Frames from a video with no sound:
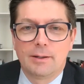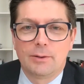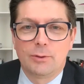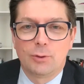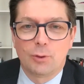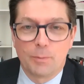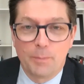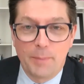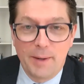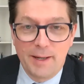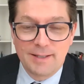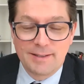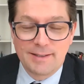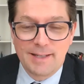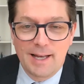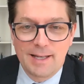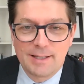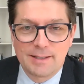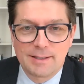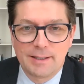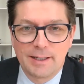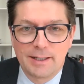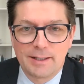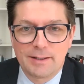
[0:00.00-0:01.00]
your best
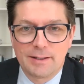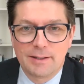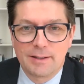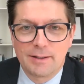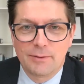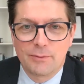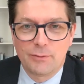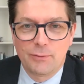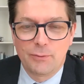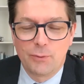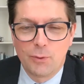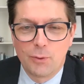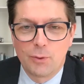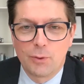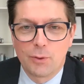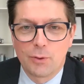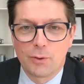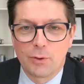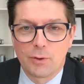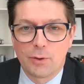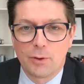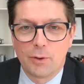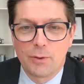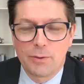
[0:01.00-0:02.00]
asset
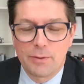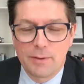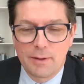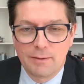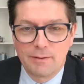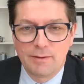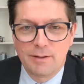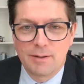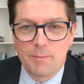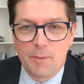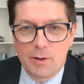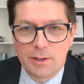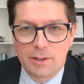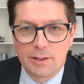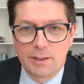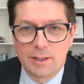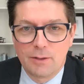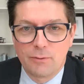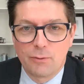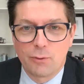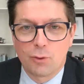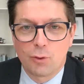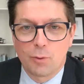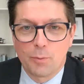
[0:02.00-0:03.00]
for authentic
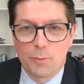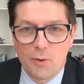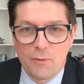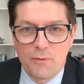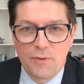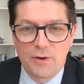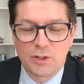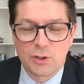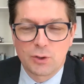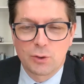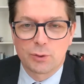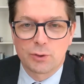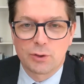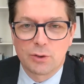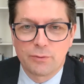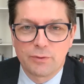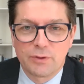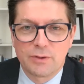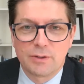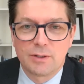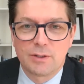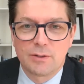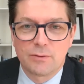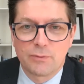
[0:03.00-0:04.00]
marketing for your professional
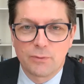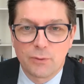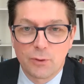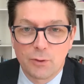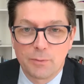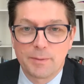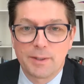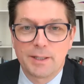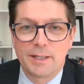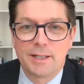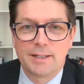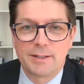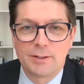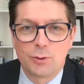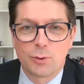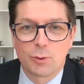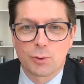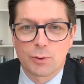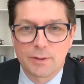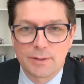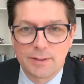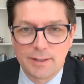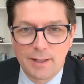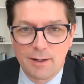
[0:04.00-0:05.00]
services firm is
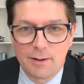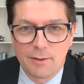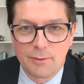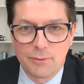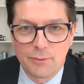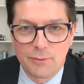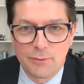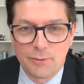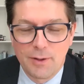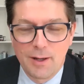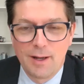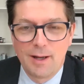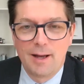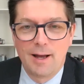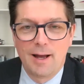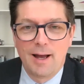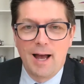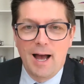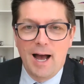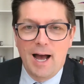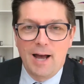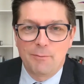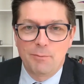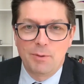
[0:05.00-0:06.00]
yourself.
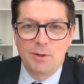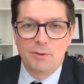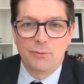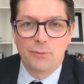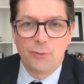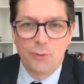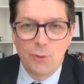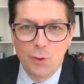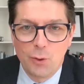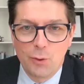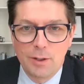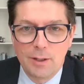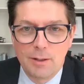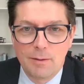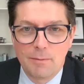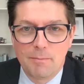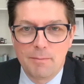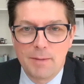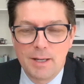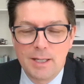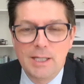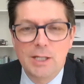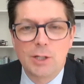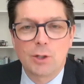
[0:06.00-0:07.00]
I've been following
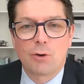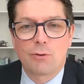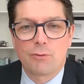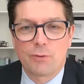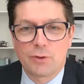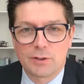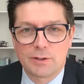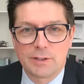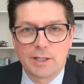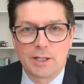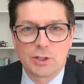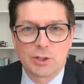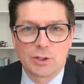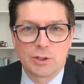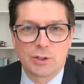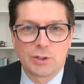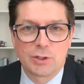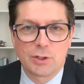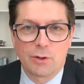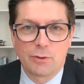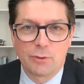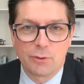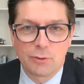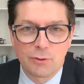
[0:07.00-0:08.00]
many
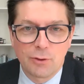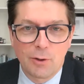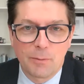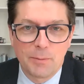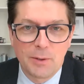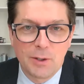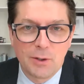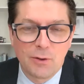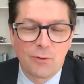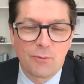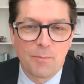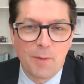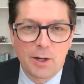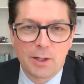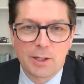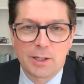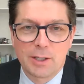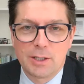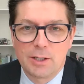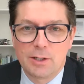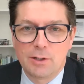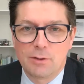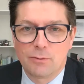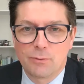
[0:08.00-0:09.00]
conversations on the topic of
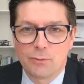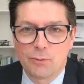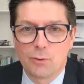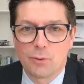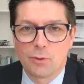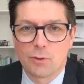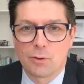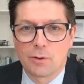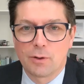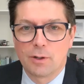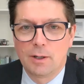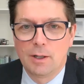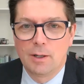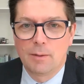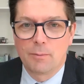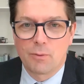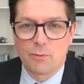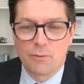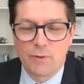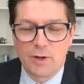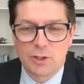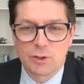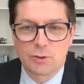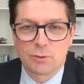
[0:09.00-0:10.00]
marketing for
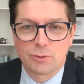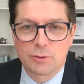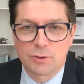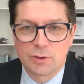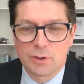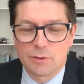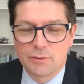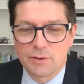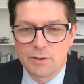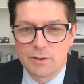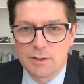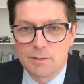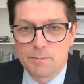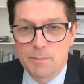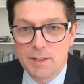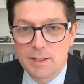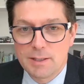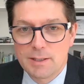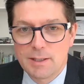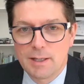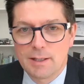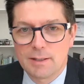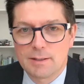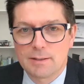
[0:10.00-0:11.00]
professional services
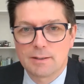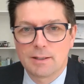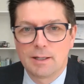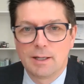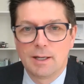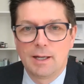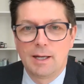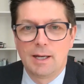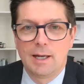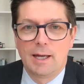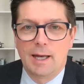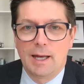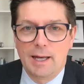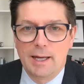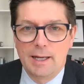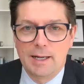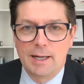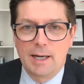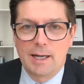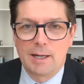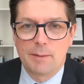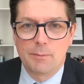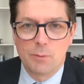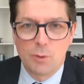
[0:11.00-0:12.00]
business,
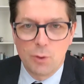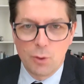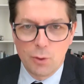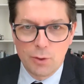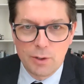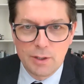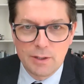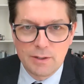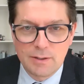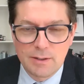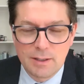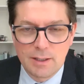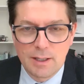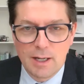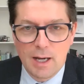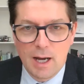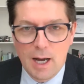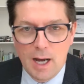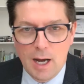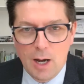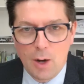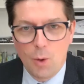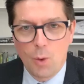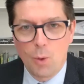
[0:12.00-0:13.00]
and I am noticing
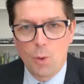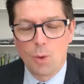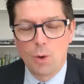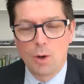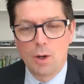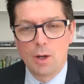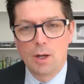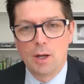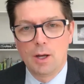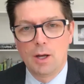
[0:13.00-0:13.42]
how